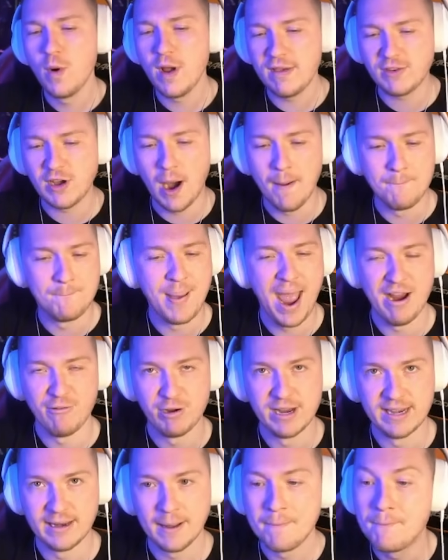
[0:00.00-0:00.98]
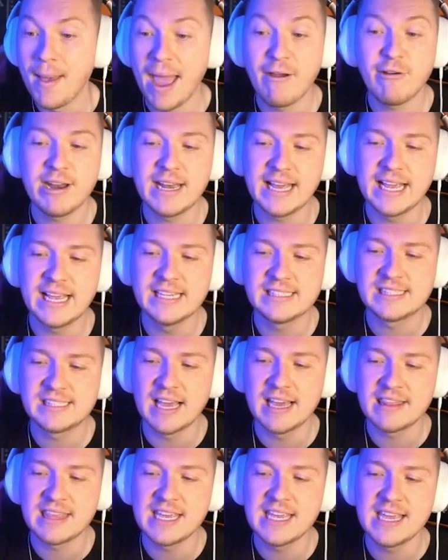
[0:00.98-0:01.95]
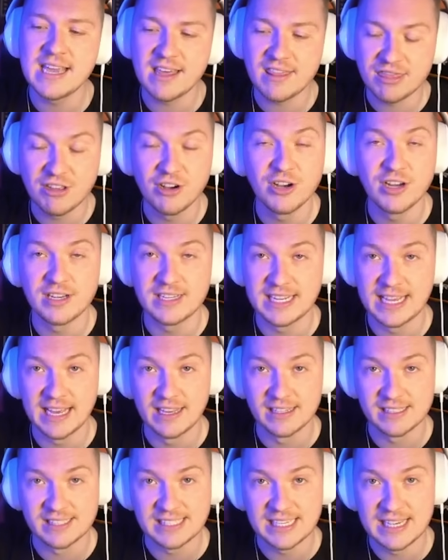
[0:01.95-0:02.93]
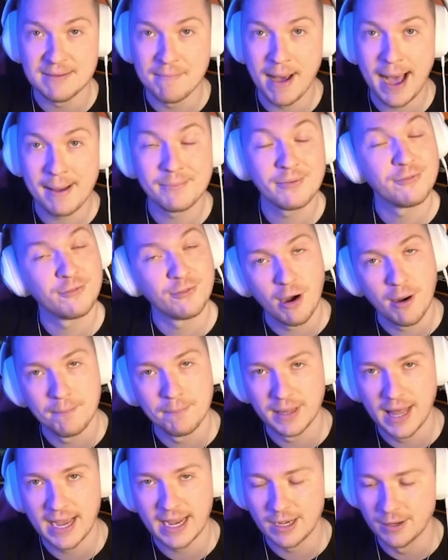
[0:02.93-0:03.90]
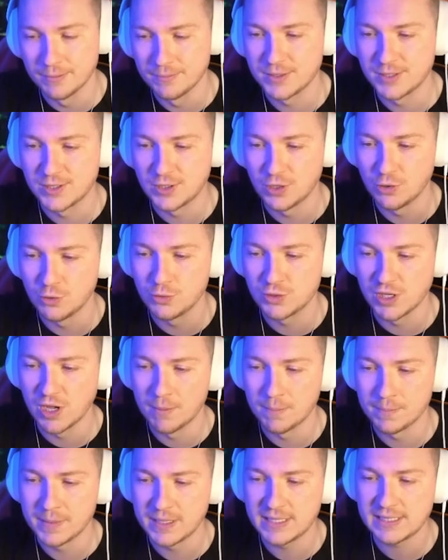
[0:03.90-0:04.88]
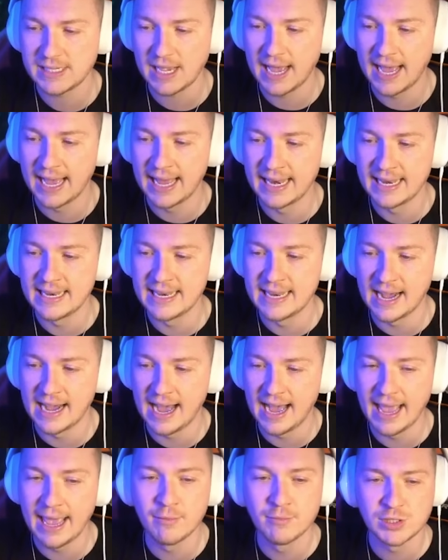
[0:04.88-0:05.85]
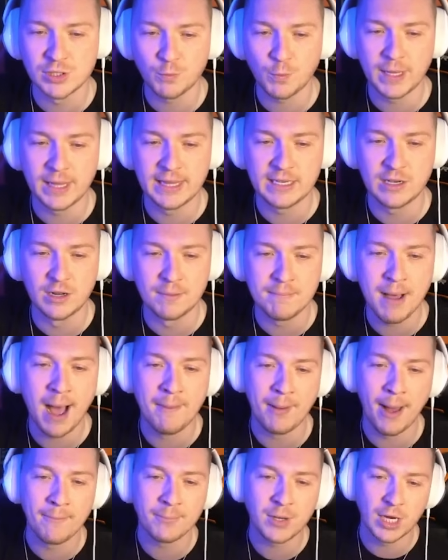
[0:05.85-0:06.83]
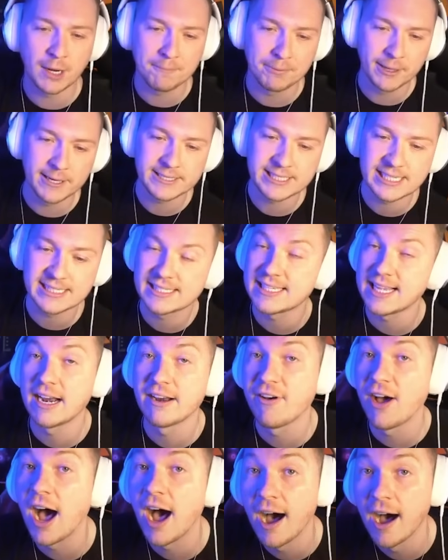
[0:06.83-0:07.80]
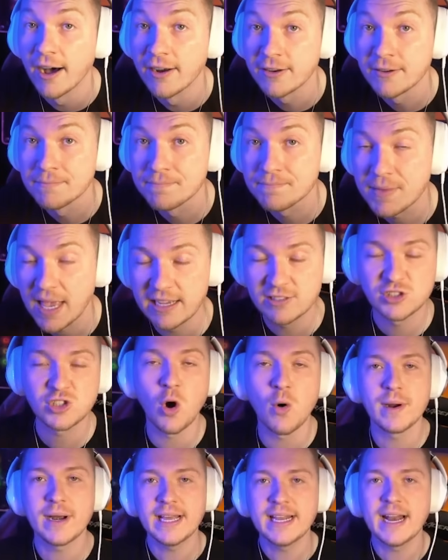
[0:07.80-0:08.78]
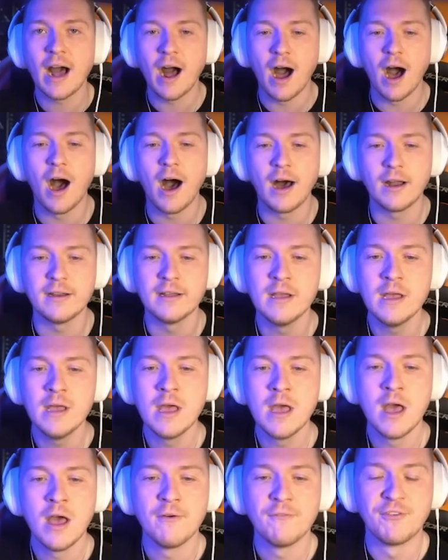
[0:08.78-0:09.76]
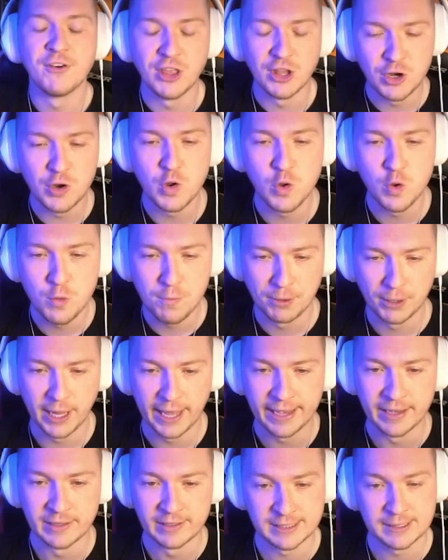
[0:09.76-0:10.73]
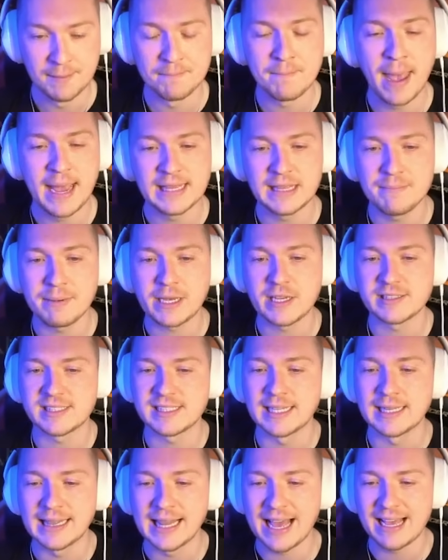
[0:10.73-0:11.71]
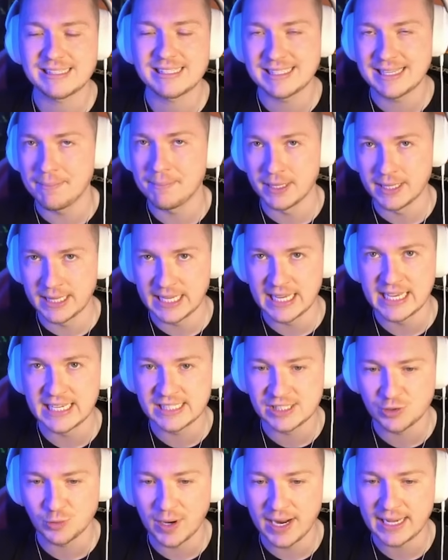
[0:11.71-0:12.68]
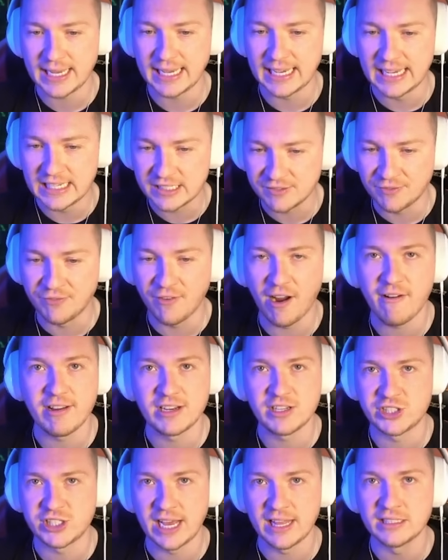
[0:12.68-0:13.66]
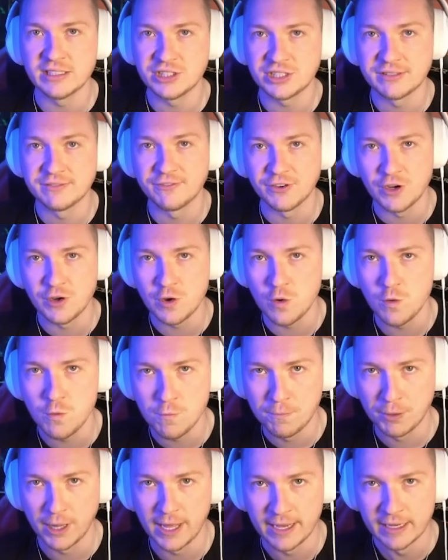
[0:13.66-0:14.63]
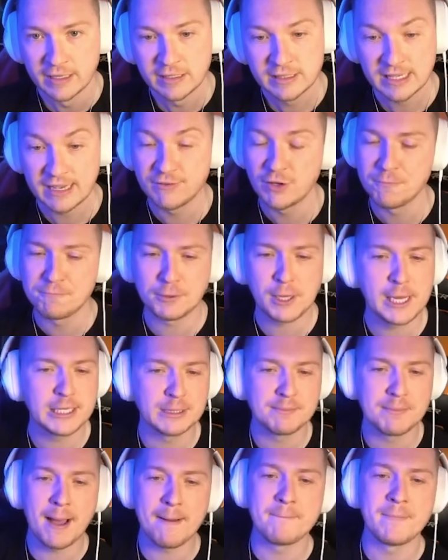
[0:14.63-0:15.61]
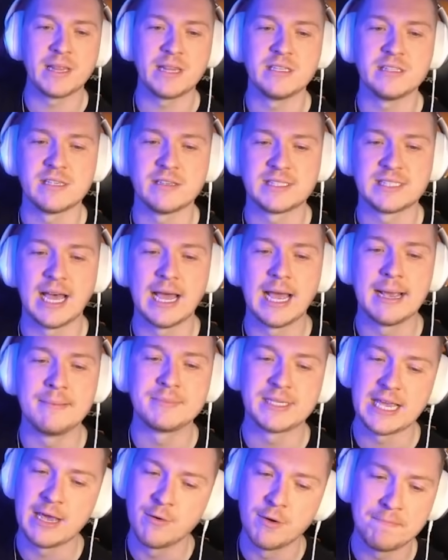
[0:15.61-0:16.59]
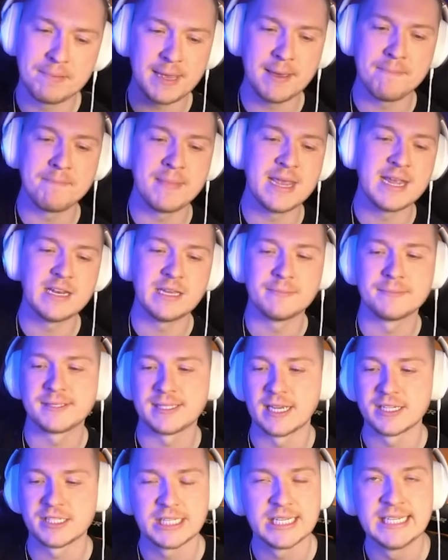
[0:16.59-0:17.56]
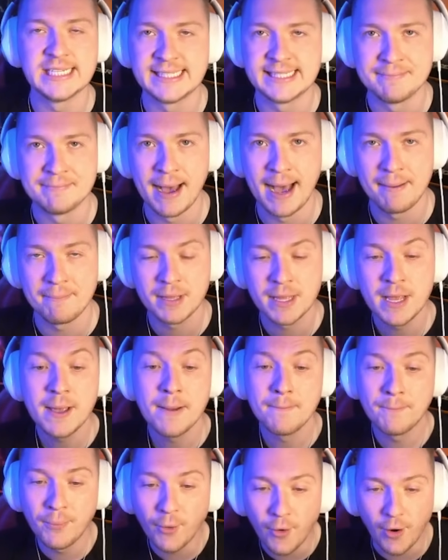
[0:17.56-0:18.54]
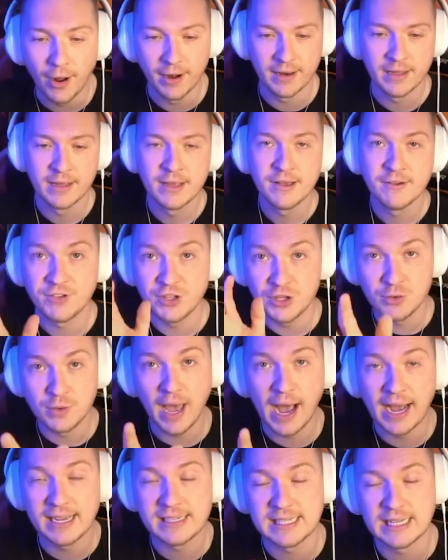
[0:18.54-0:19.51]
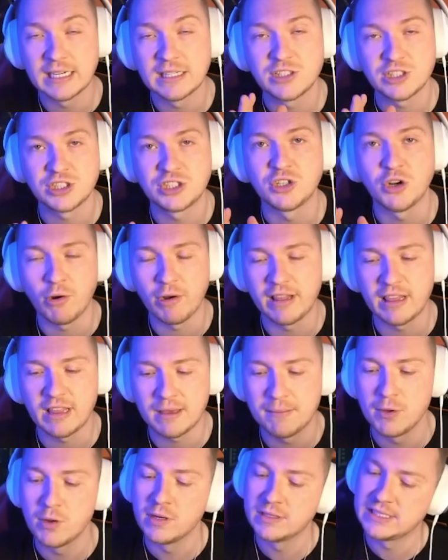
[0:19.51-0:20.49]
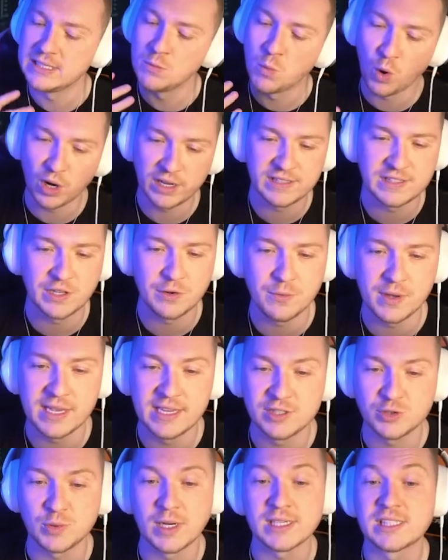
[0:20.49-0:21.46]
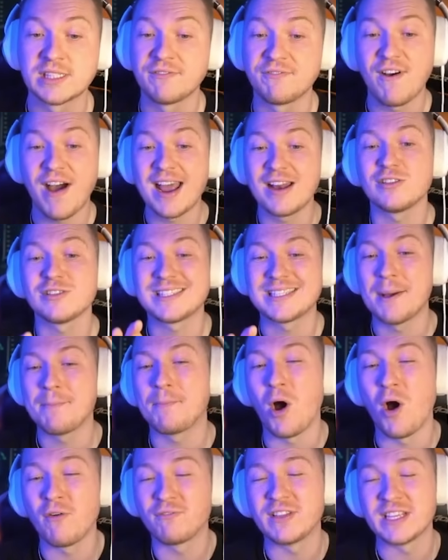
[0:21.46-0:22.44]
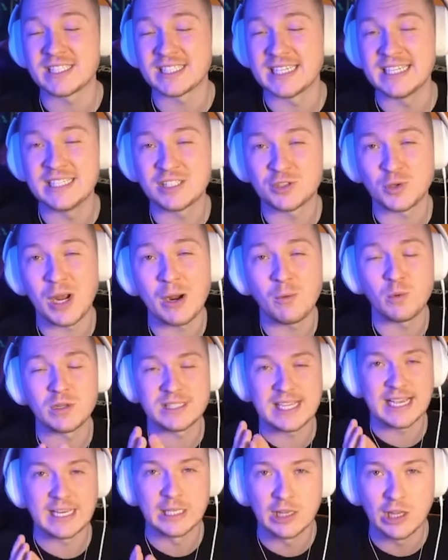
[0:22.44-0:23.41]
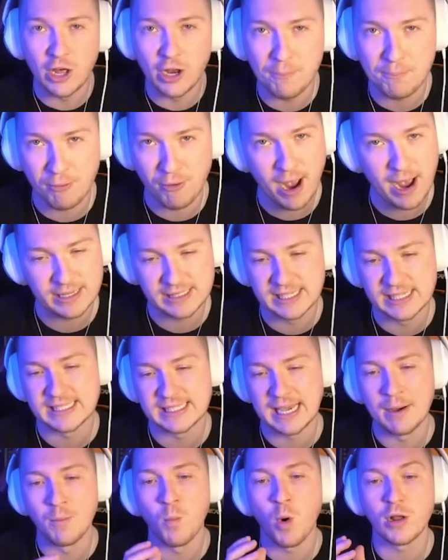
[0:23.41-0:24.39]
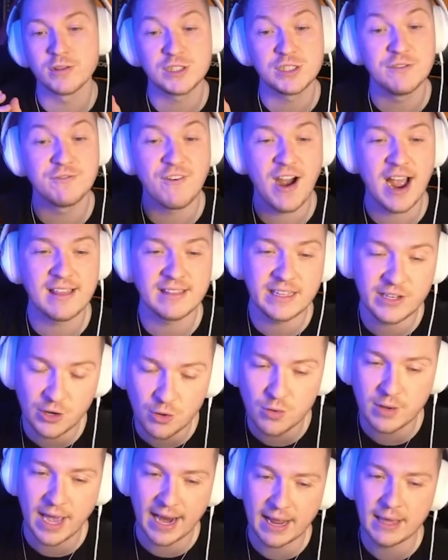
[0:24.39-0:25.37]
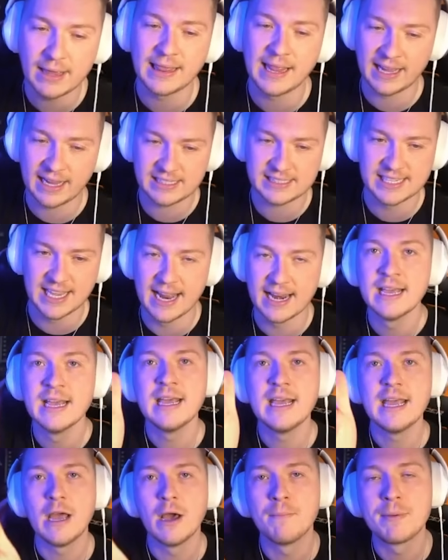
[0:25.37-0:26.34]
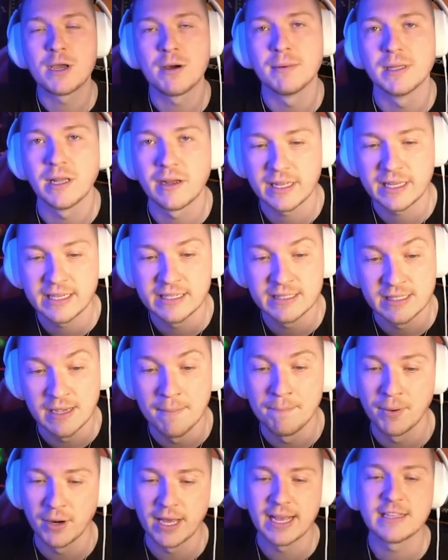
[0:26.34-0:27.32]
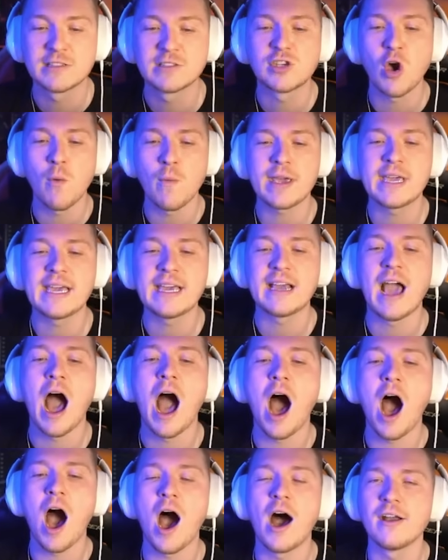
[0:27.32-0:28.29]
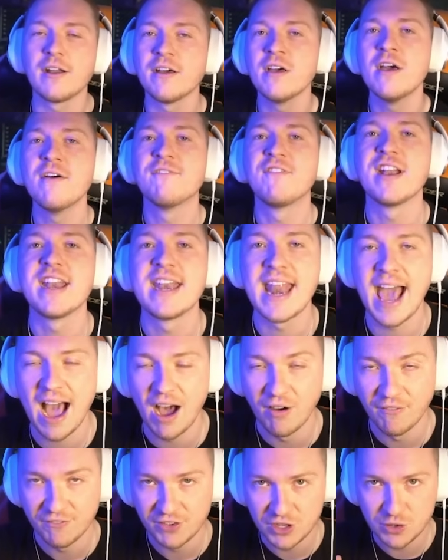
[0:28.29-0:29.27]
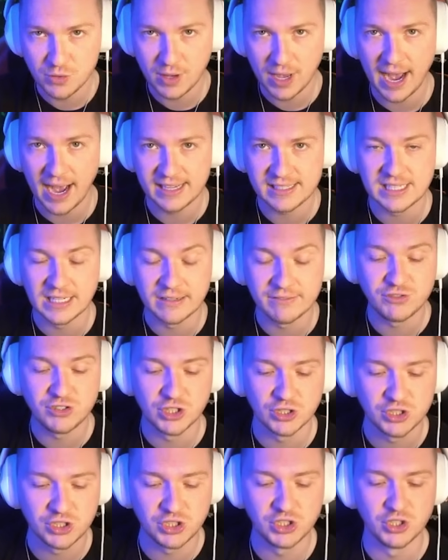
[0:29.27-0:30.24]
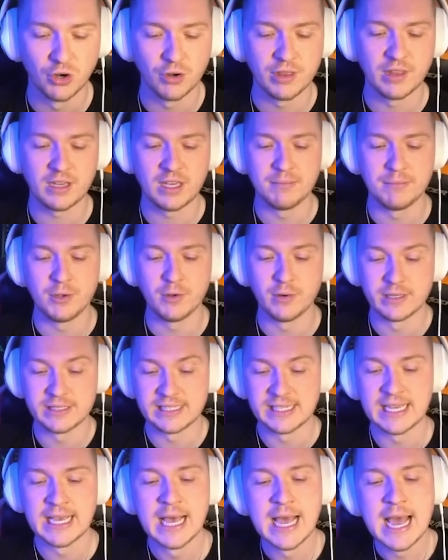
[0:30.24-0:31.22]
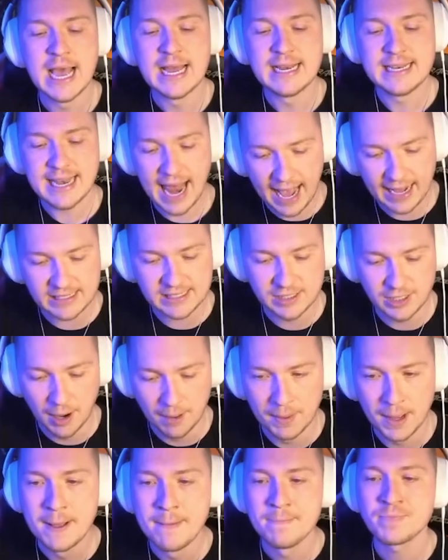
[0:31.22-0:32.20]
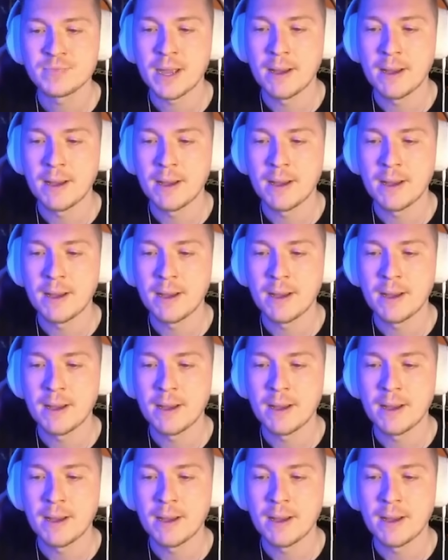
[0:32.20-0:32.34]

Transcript: we've got Buried. Buried is the 3rd DLC map from Black Ops 2 Zombies, and it was a really good map. I'm going to place it inside of hard. It's going in hard for the new players, mainly because the last step of the Easter egg is very challenging for new players. If you played the map millions of times, it would be a medium/easy map, but for you guys that are just joining the community wanting to do Easter eggs, the final step of this Easter egg will take a lot of practice, and once you finally do get it, like I said, it'll become a lot easier, but it's going in hard for now, for you guys that have just joined the community. Next up,